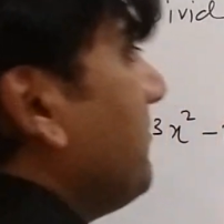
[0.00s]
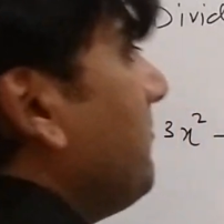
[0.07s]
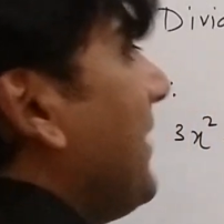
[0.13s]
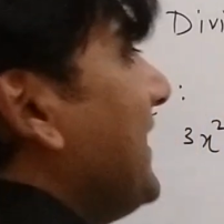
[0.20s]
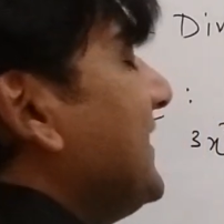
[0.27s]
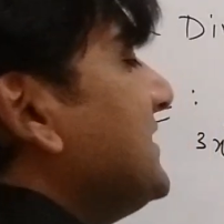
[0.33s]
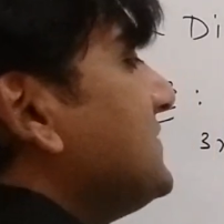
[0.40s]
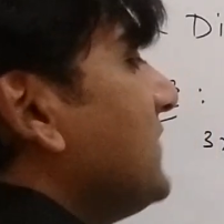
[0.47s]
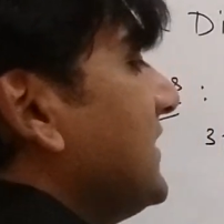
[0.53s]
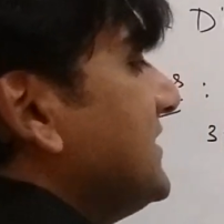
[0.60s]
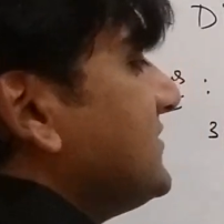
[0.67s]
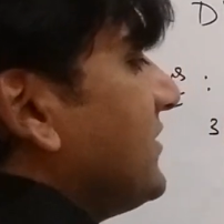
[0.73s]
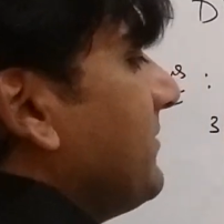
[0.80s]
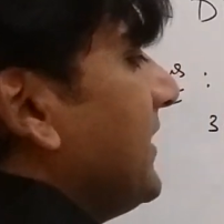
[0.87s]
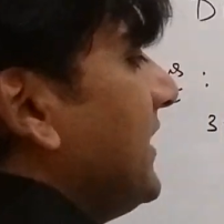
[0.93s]
minus 1
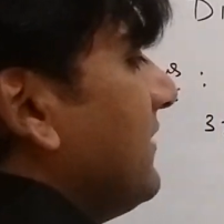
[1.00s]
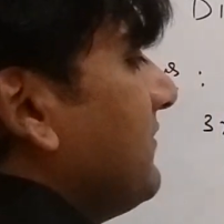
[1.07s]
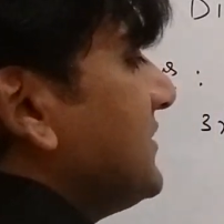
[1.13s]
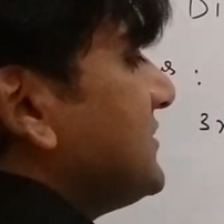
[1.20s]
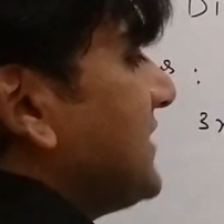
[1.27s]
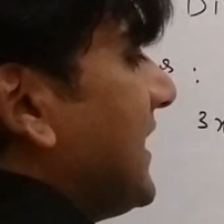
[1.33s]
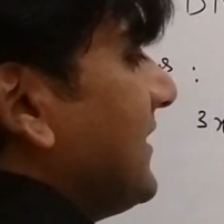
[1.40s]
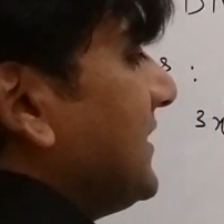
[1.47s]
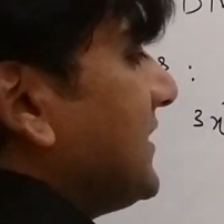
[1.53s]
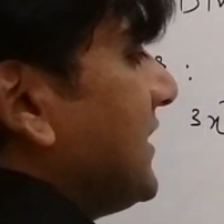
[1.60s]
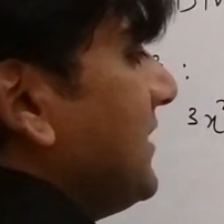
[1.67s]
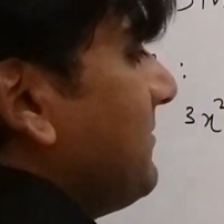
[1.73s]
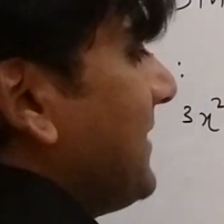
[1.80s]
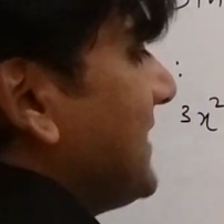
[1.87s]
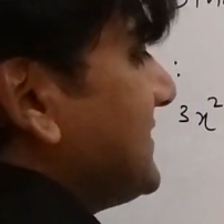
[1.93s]
is remaining, which I will
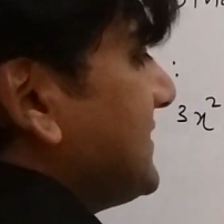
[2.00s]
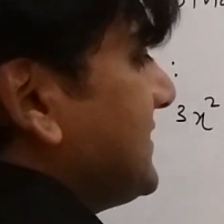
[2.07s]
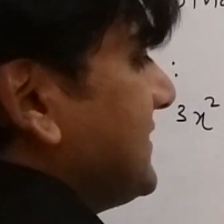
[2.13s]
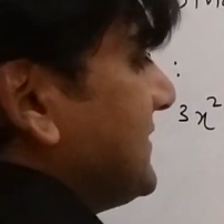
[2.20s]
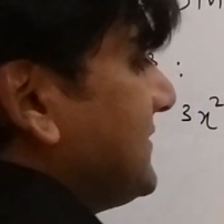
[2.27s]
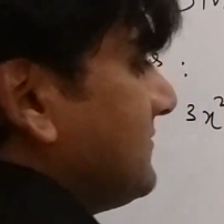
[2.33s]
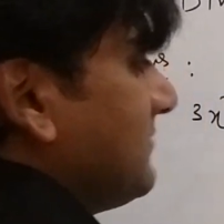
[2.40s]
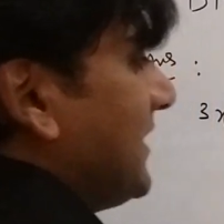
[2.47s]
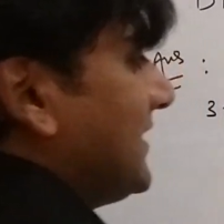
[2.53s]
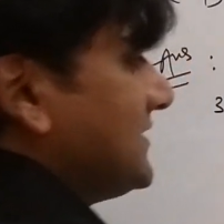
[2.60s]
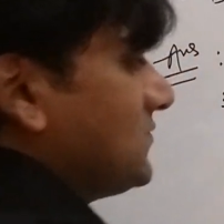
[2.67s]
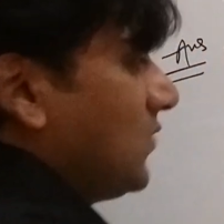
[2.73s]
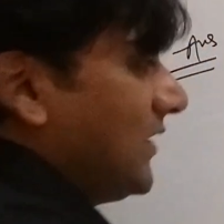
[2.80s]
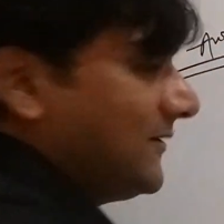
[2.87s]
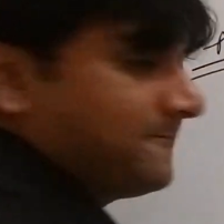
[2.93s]
keep as it is,
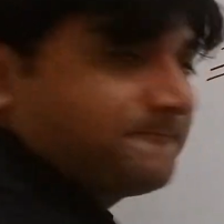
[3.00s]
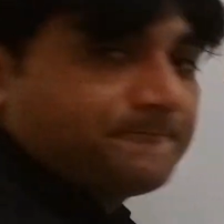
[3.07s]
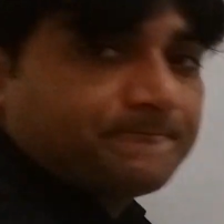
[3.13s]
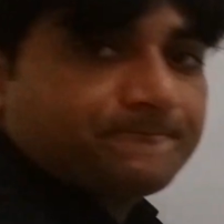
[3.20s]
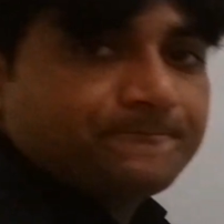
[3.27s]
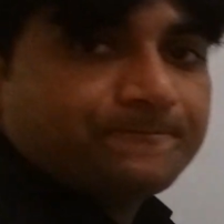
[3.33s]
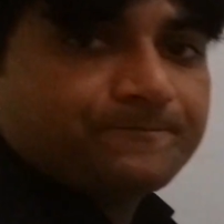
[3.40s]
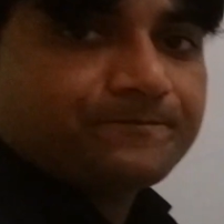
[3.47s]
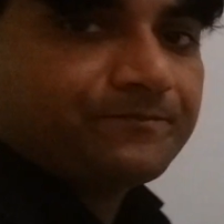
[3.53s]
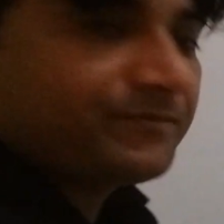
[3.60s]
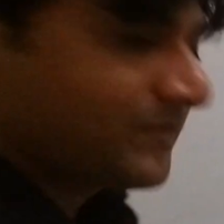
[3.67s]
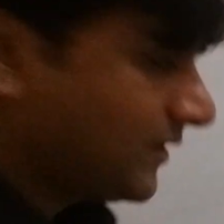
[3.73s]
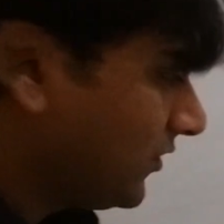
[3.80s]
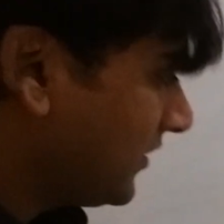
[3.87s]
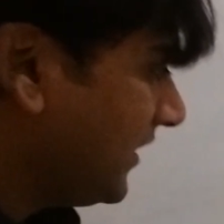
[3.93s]
minus 1.
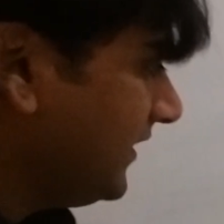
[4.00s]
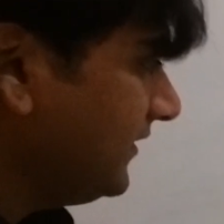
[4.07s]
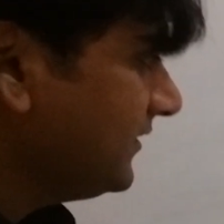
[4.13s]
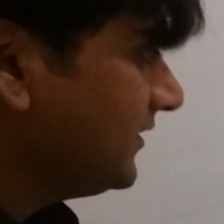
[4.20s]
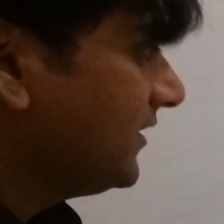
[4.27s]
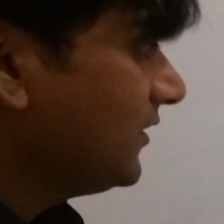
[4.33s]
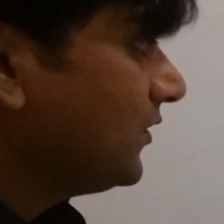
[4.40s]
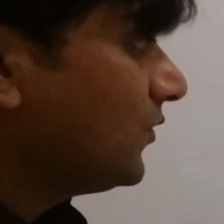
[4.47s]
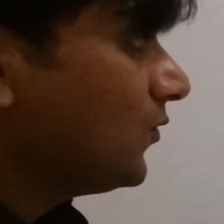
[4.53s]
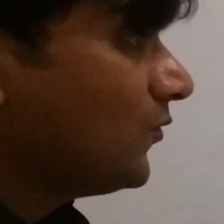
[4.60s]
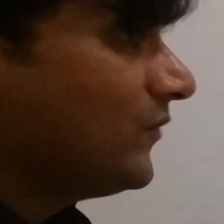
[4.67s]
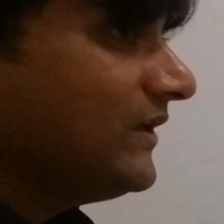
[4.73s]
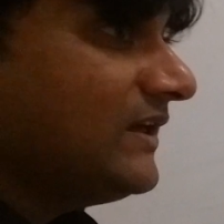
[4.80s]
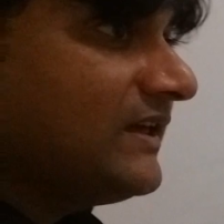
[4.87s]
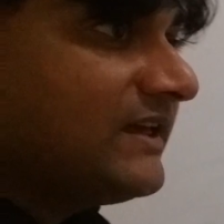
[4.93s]
Okay?
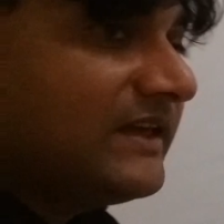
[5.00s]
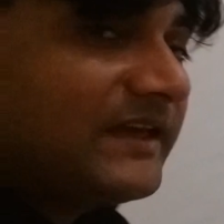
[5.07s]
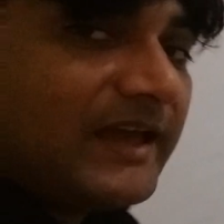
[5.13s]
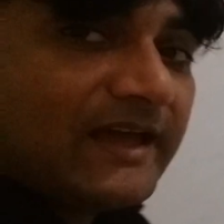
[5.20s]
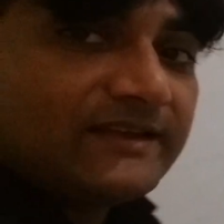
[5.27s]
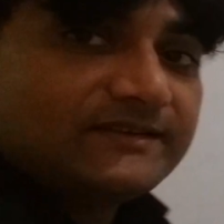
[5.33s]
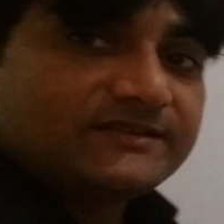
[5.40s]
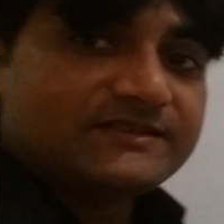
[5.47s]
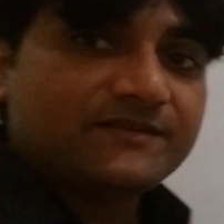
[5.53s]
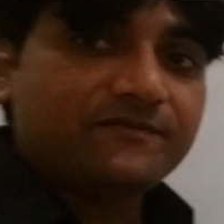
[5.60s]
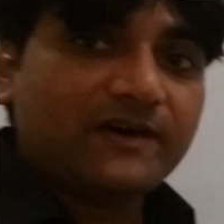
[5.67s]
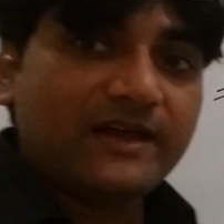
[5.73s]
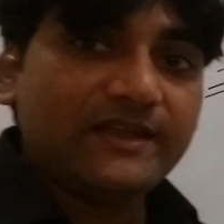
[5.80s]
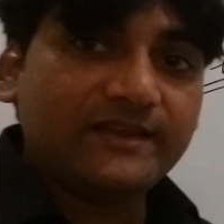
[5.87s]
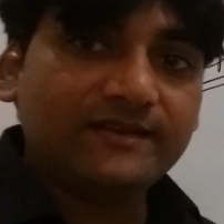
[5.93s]
We can
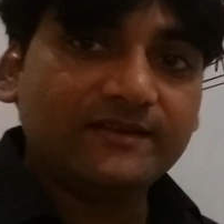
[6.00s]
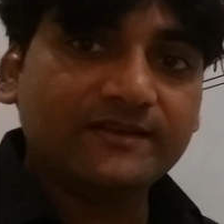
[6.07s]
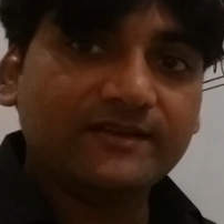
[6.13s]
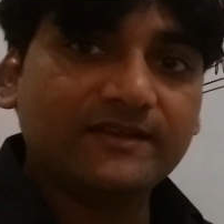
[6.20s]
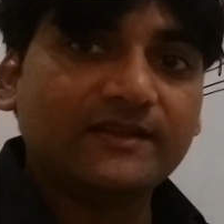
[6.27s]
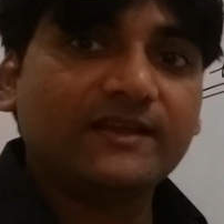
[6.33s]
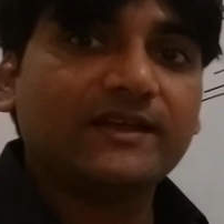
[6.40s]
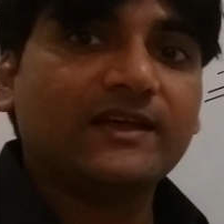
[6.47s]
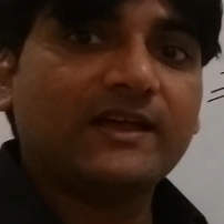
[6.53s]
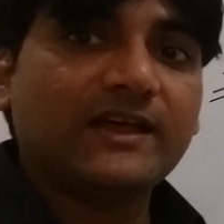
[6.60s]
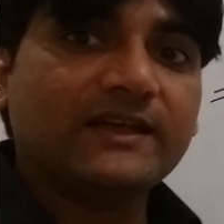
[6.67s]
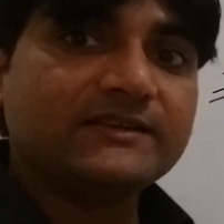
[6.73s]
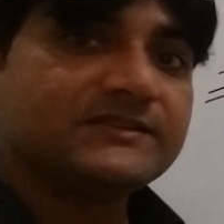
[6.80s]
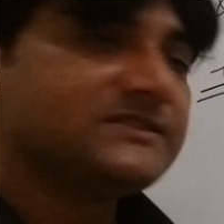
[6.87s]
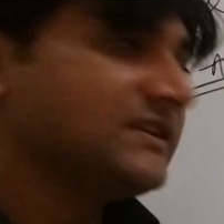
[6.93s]
divide
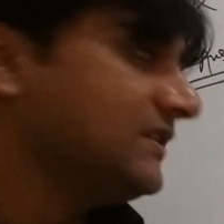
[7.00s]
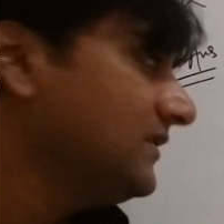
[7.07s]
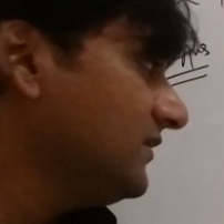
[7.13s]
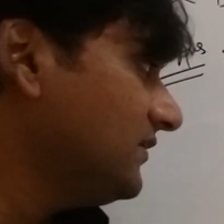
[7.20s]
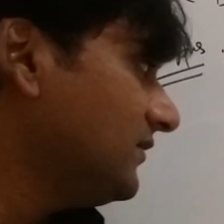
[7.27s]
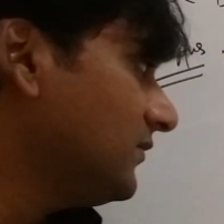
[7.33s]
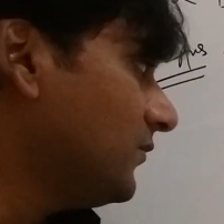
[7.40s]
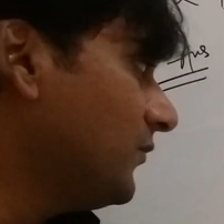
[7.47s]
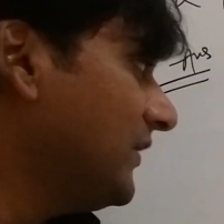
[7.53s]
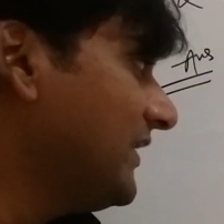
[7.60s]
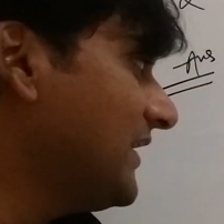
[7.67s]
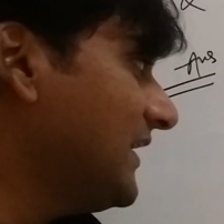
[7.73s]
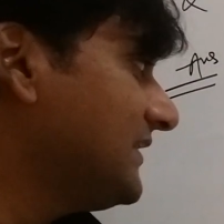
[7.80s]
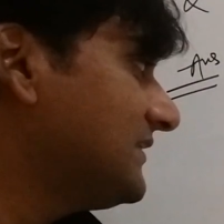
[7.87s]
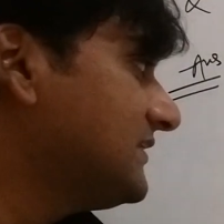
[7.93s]
until
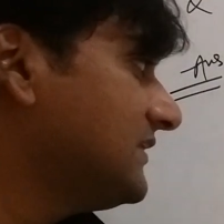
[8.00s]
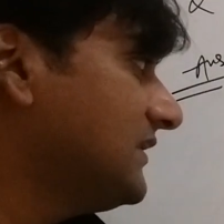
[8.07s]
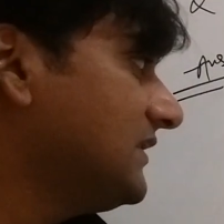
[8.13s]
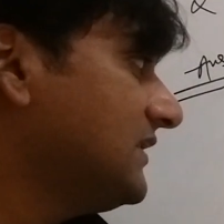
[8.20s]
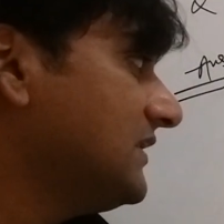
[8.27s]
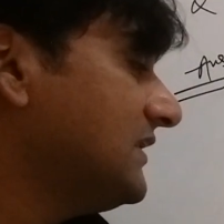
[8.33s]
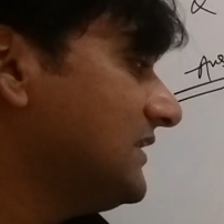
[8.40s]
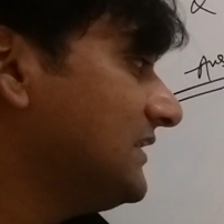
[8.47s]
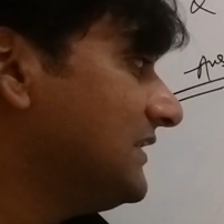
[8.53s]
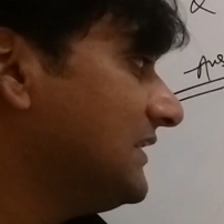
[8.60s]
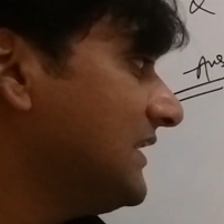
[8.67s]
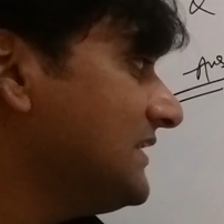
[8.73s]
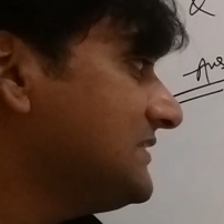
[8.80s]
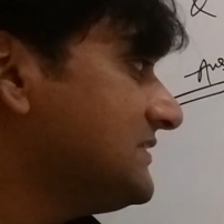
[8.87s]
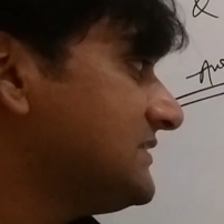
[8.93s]
we get
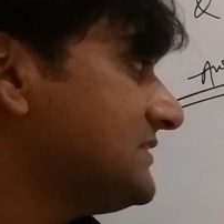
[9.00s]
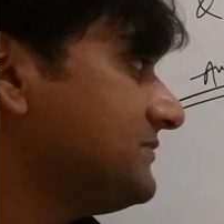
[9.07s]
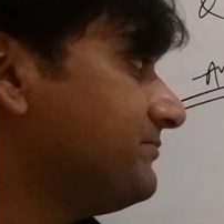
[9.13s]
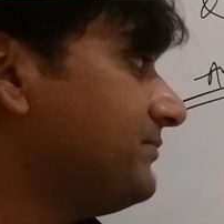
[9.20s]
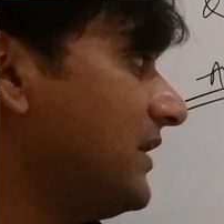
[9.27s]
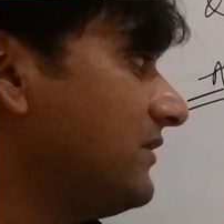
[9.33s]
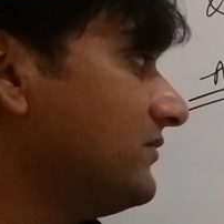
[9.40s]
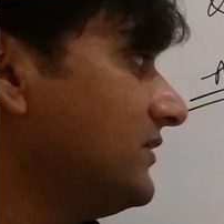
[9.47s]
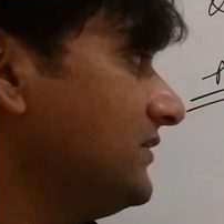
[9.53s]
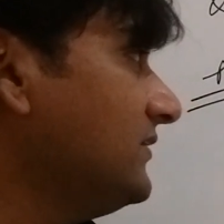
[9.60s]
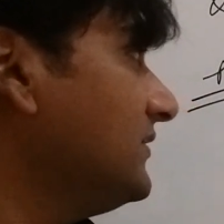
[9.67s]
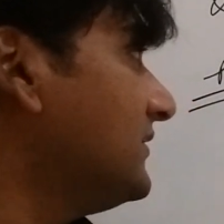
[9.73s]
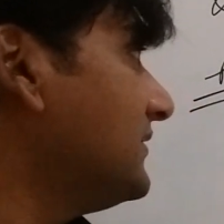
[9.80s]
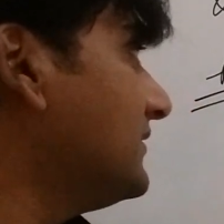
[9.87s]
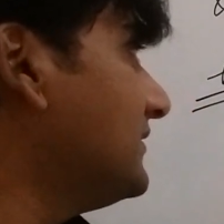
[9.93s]
less power